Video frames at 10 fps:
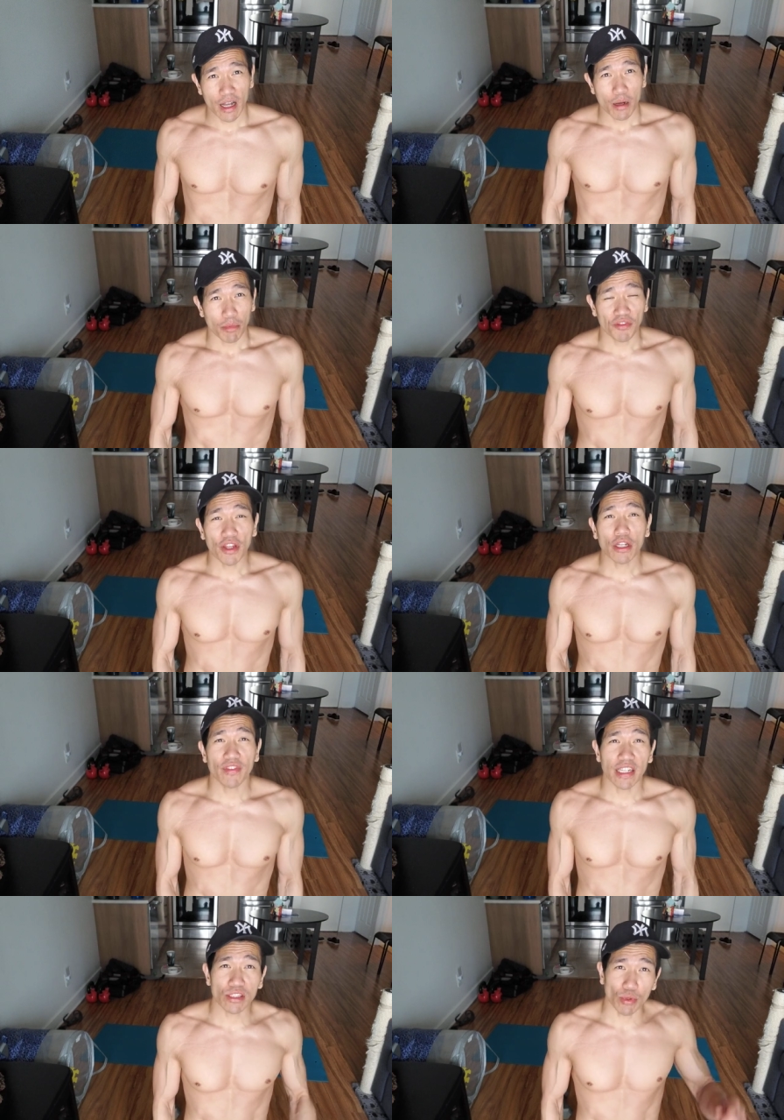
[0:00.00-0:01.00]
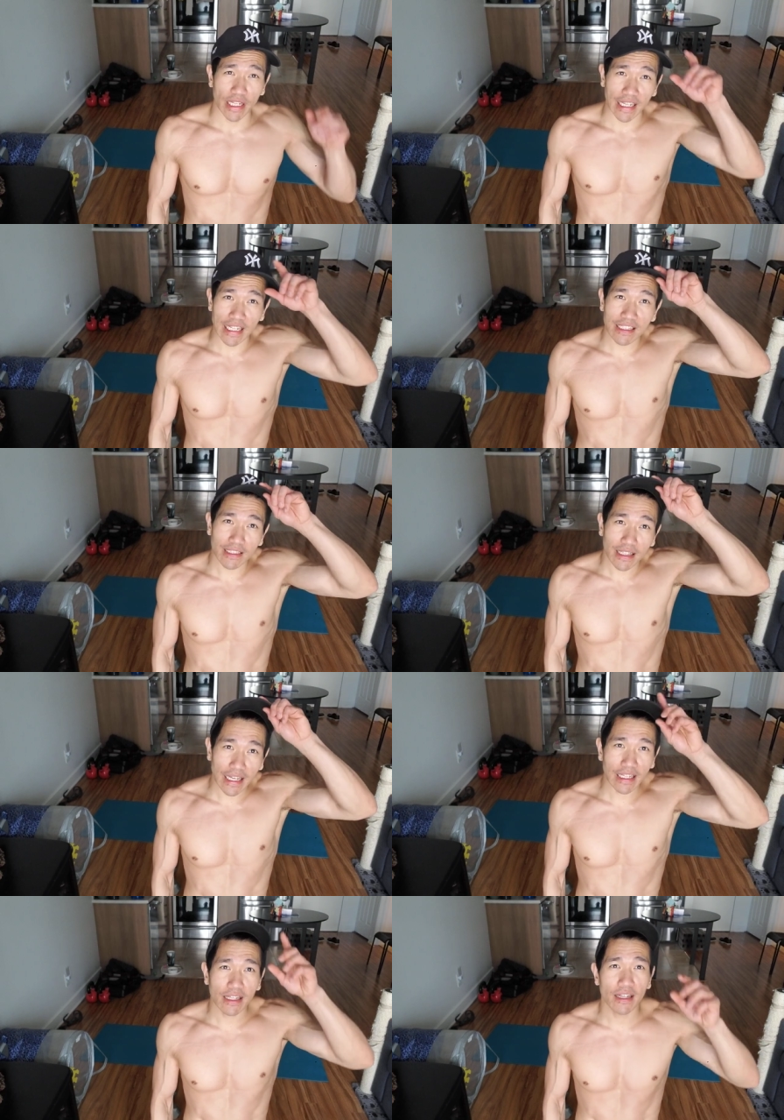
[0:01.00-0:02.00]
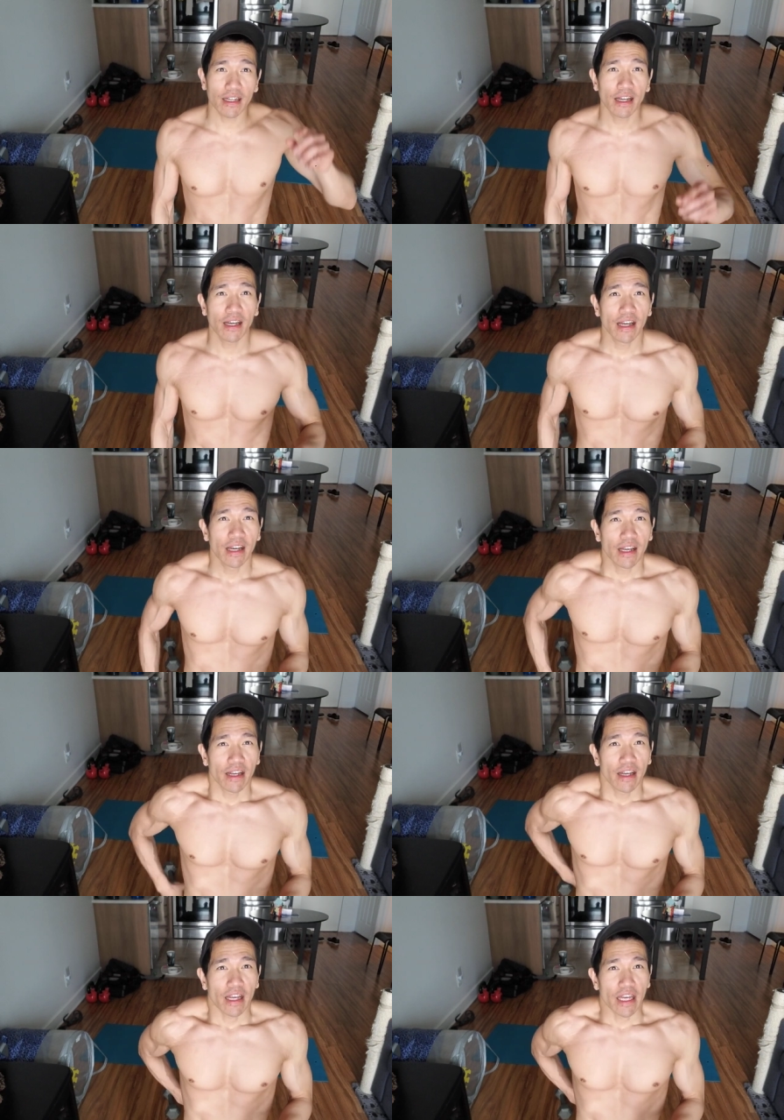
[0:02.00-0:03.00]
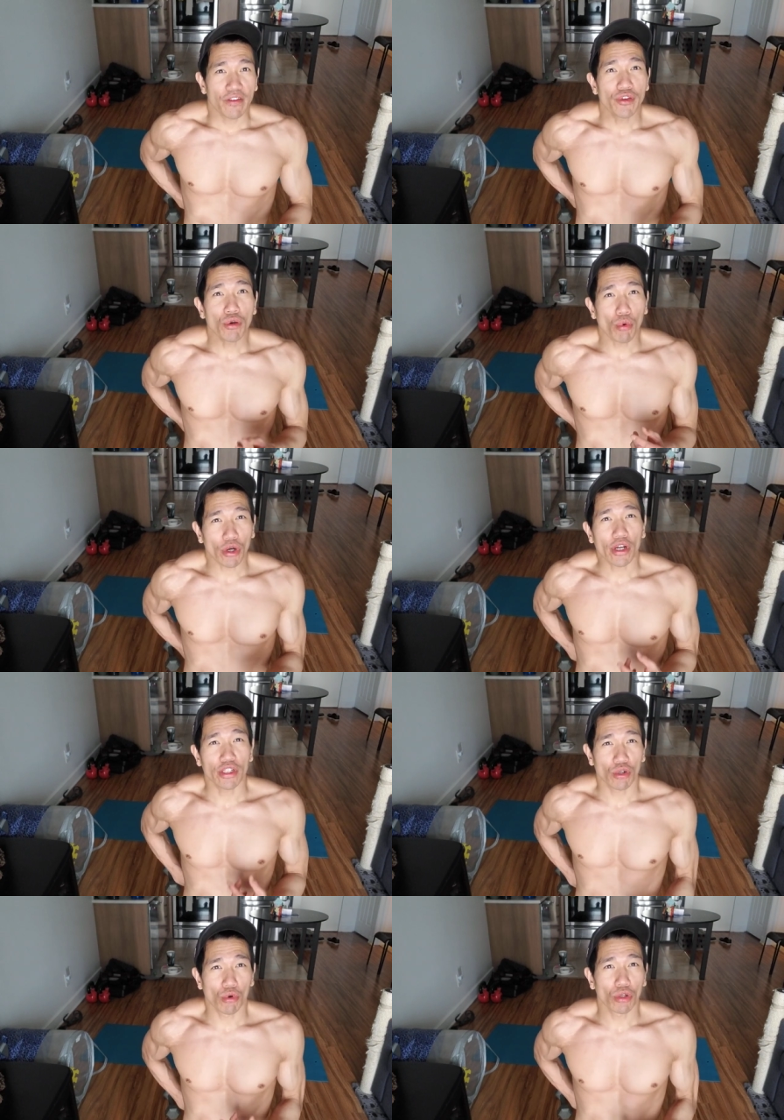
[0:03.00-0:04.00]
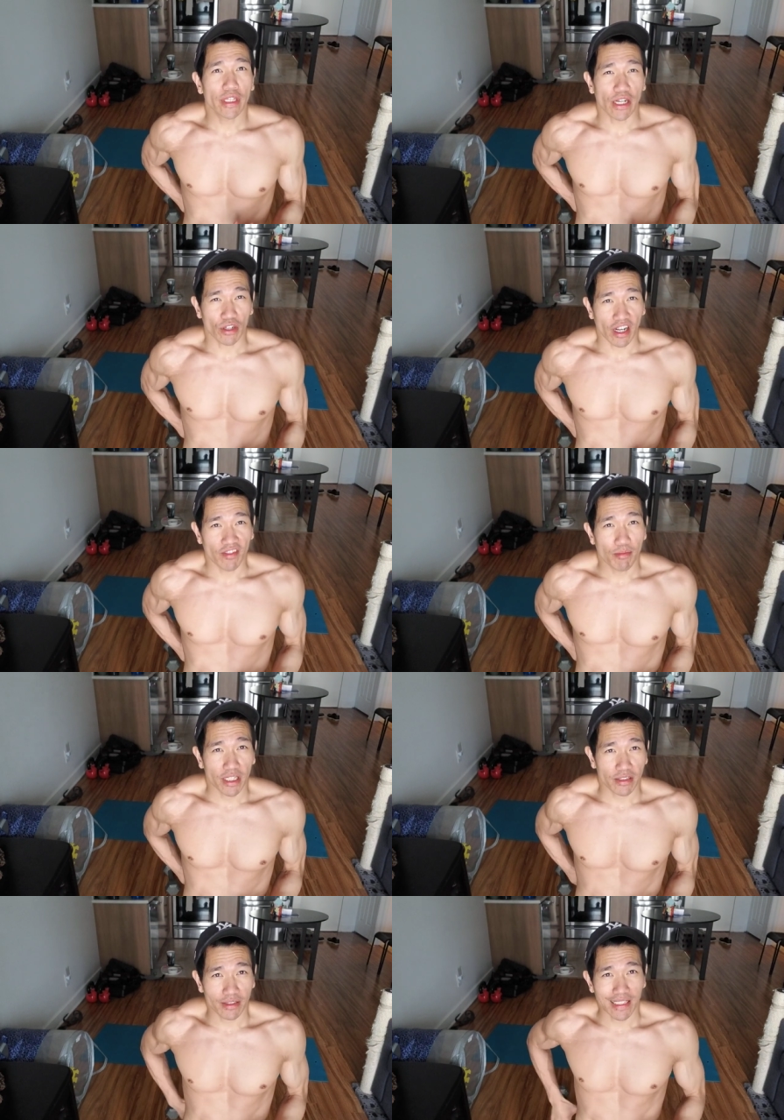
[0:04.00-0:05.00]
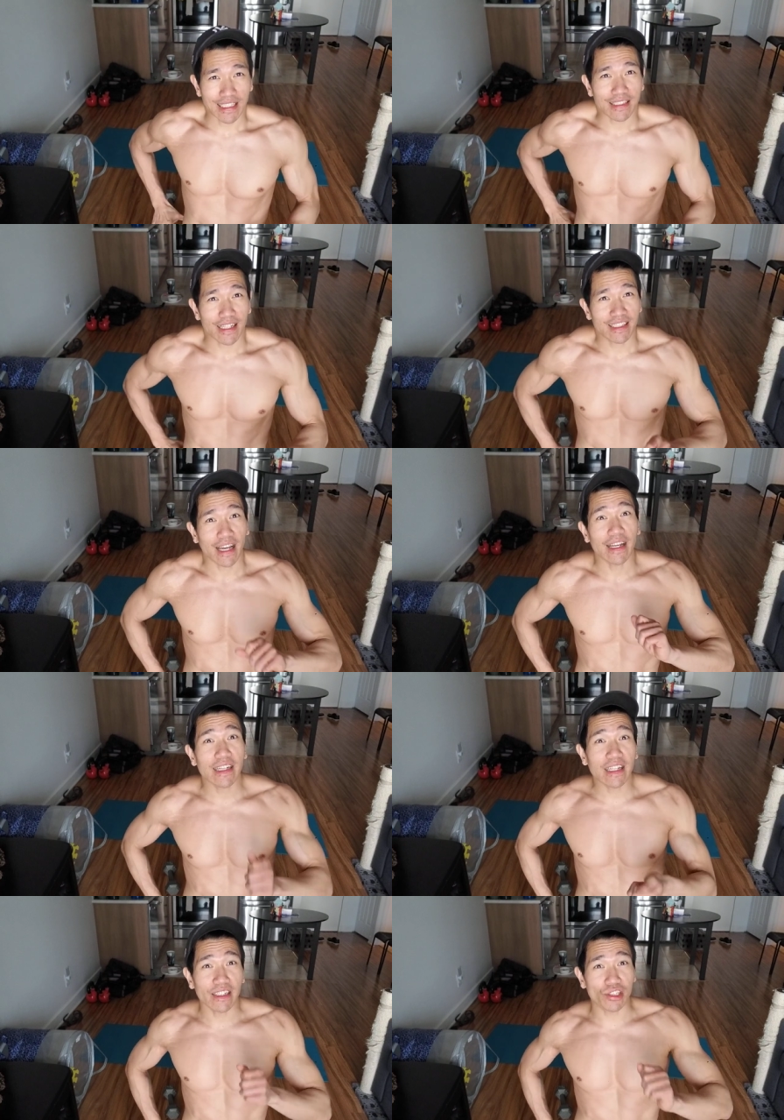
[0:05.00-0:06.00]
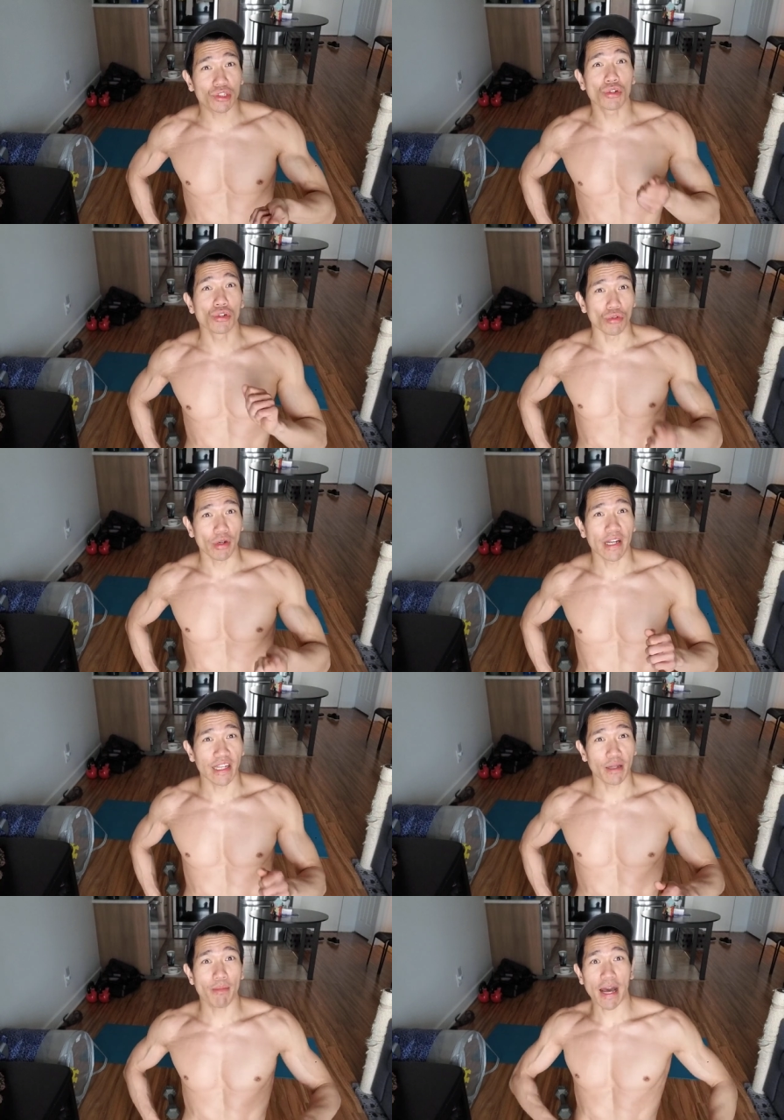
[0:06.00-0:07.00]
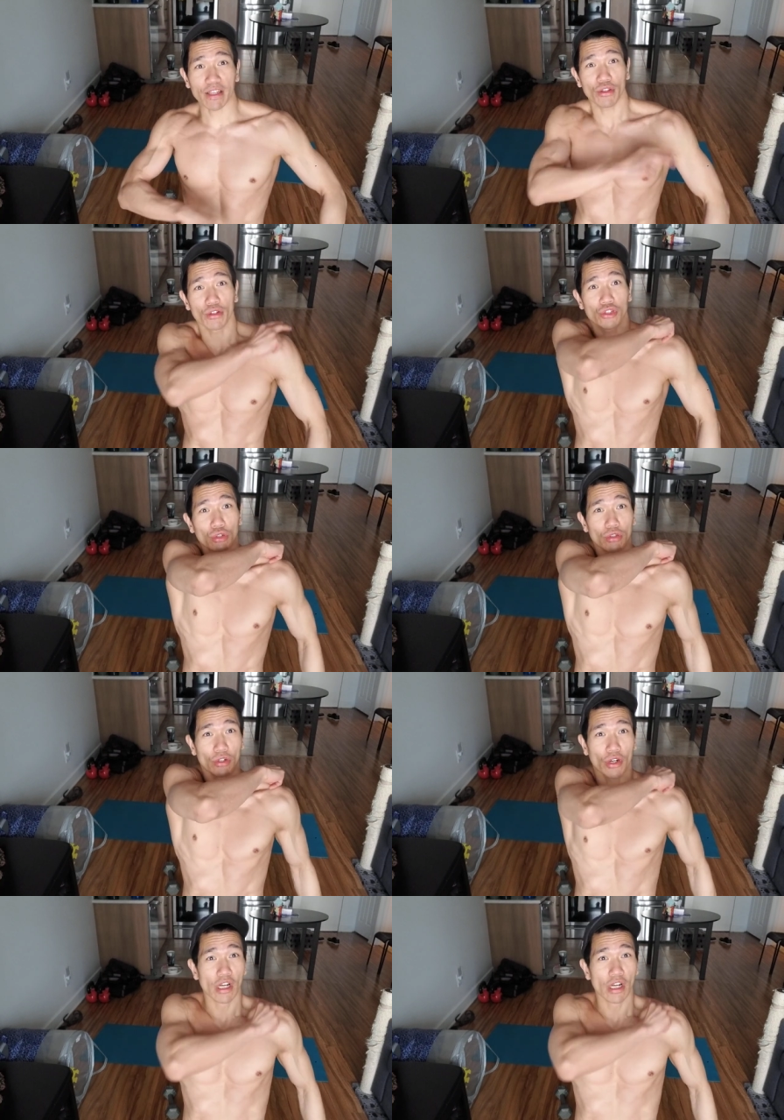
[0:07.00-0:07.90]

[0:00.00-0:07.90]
But think of it this way, it's like if you work on your rotator cuff muscles, it's like tightening the screw in the back of your shoulder.